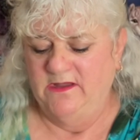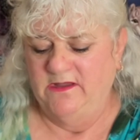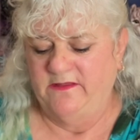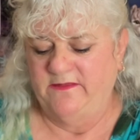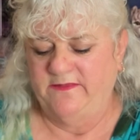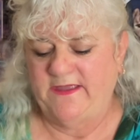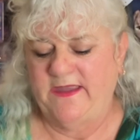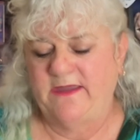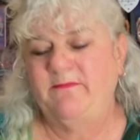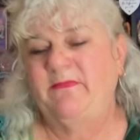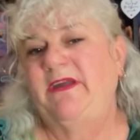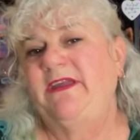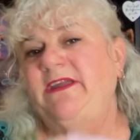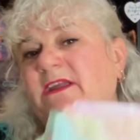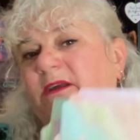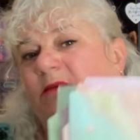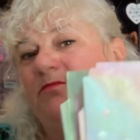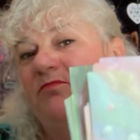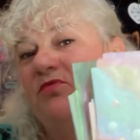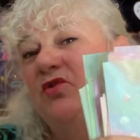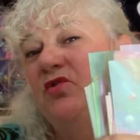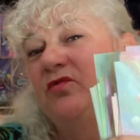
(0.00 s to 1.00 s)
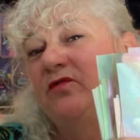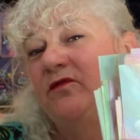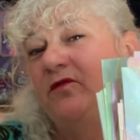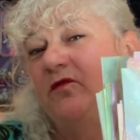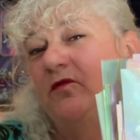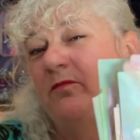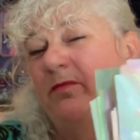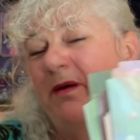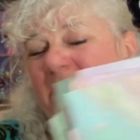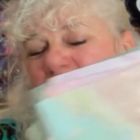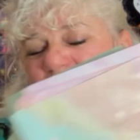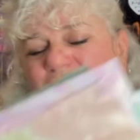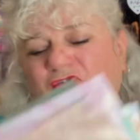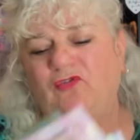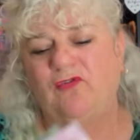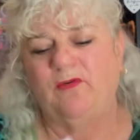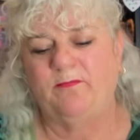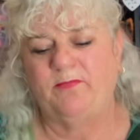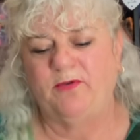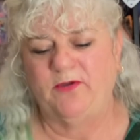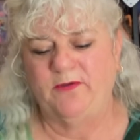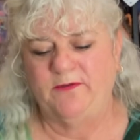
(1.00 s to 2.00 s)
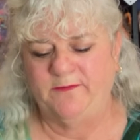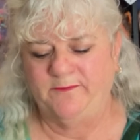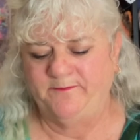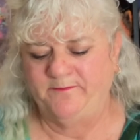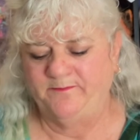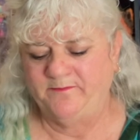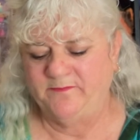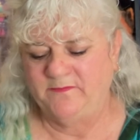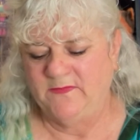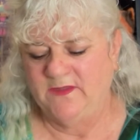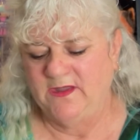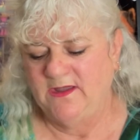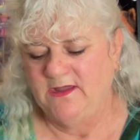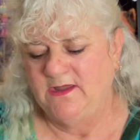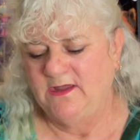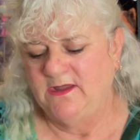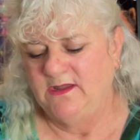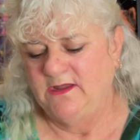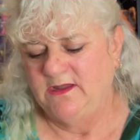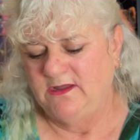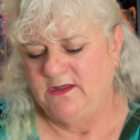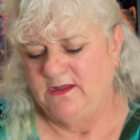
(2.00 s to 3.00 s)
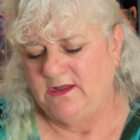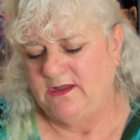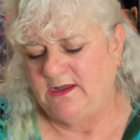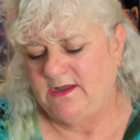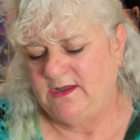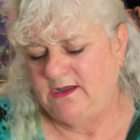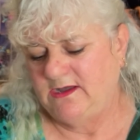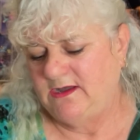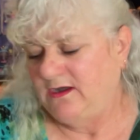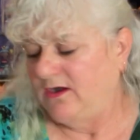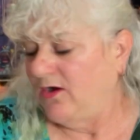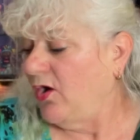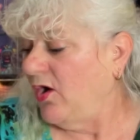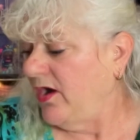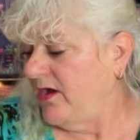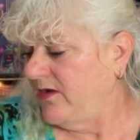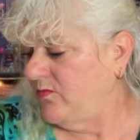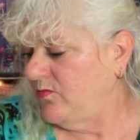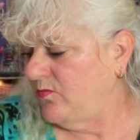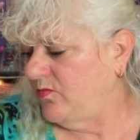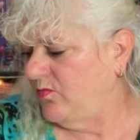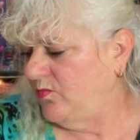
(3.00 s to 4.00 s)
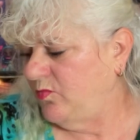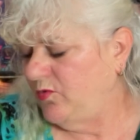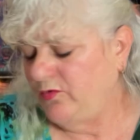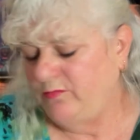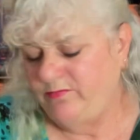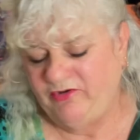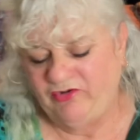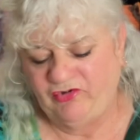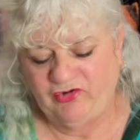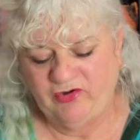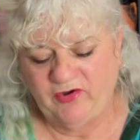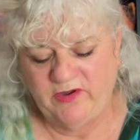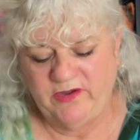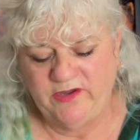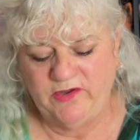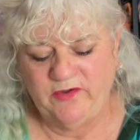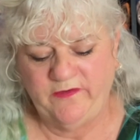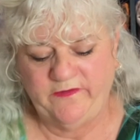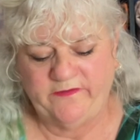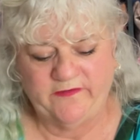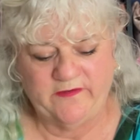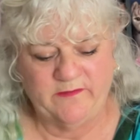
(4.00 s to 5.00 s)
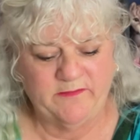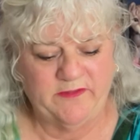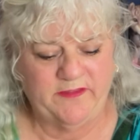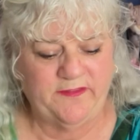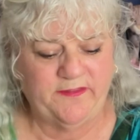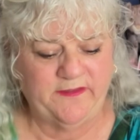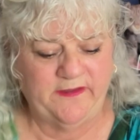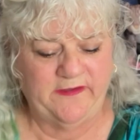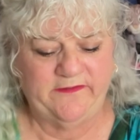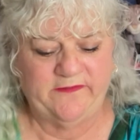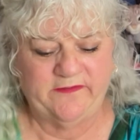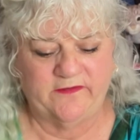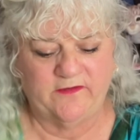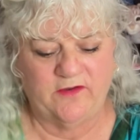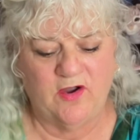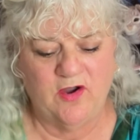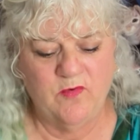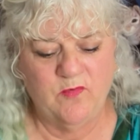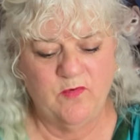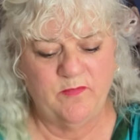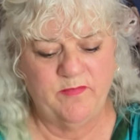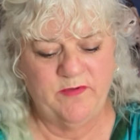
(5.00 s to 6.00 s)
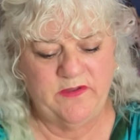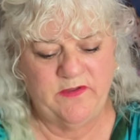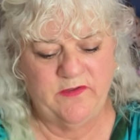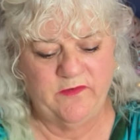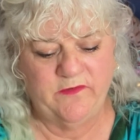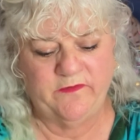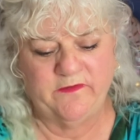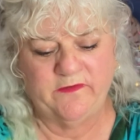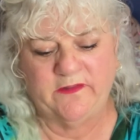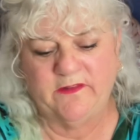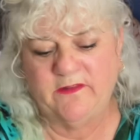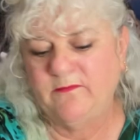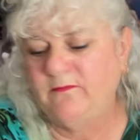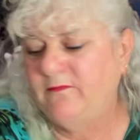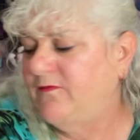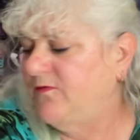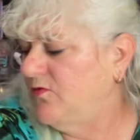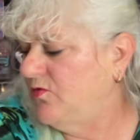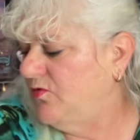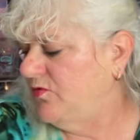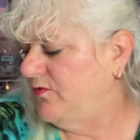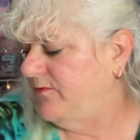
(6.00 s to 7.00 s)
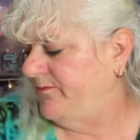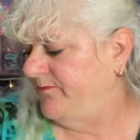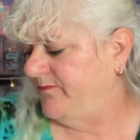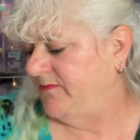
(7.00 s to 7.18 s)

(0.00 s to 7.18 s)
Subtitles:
They make a beautiful backdrop. I will be showing you some of the things that I will be using them for.